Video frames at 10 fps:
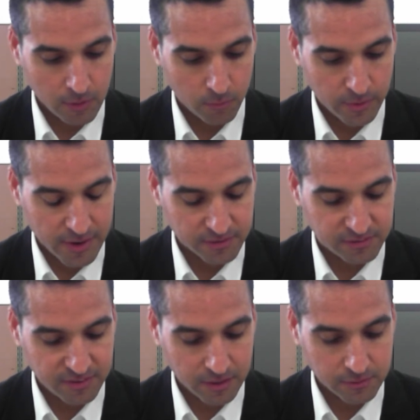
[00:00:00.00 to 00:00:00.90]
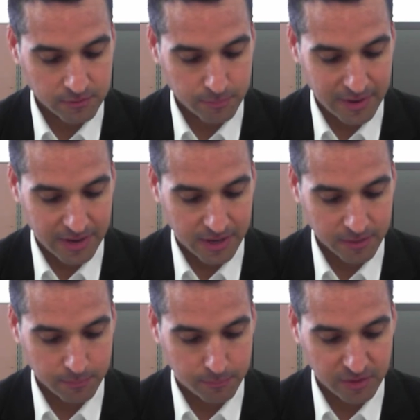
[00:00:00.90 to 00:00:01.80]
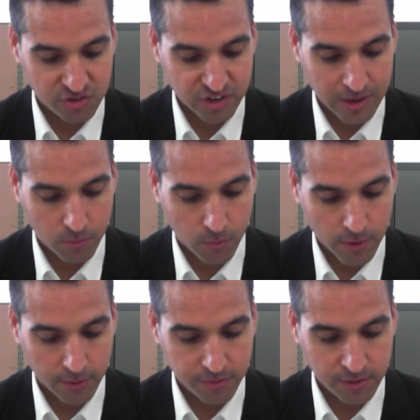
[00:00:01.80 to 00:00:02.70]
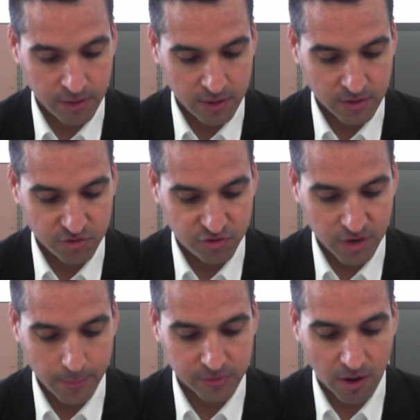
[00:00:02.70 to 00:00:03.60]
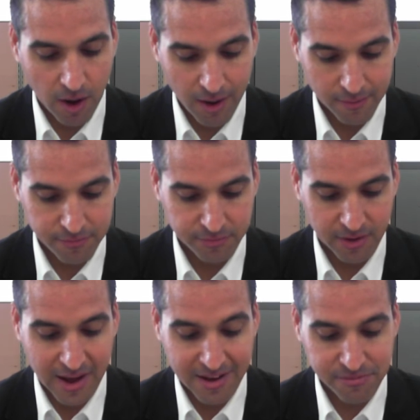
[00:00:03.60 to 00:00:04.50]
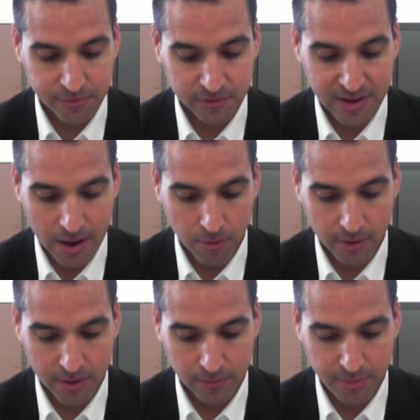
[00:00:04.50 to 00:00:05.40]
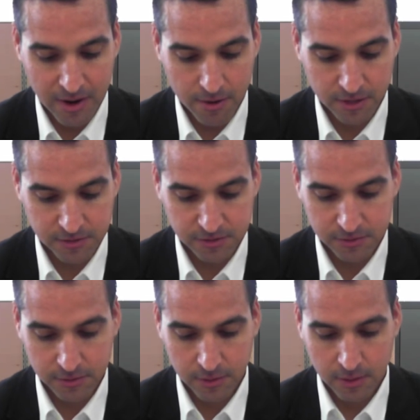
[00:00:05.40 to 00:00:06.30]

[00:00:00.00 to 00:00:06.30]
when stuntman BJ Worth jumped off the Eiffel Tower in Paris,